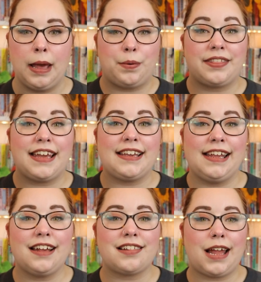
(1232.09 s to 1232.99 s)
but they
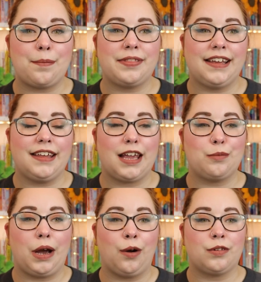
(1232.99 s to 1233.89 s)
can't stop
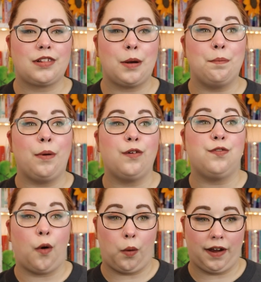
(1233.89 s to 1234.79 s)
thinking about
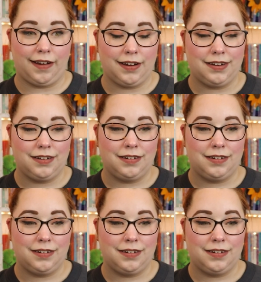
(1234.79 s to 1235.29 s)
before,